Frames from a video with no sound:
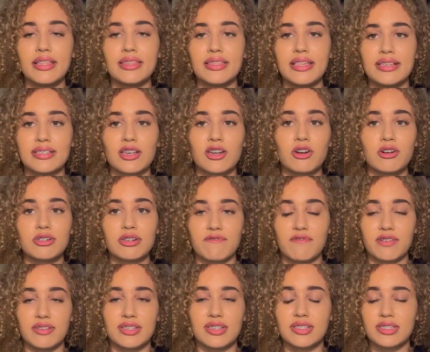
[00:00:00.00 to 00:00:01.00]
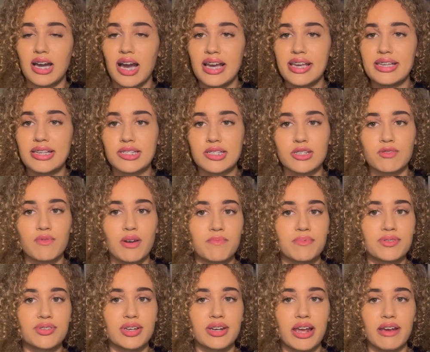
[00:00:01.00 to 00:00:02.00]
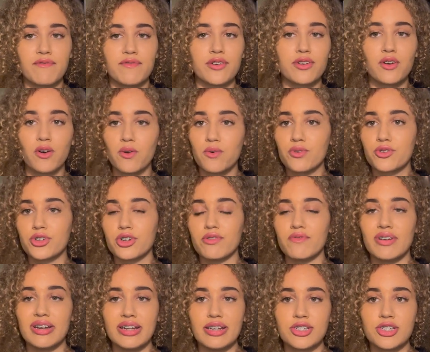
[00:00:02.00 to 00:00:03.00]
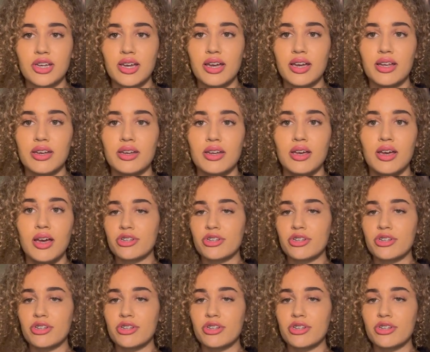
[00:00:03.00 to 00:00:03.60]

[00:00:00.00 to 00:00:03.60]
there's a lot of different societies to represent every culture, religion,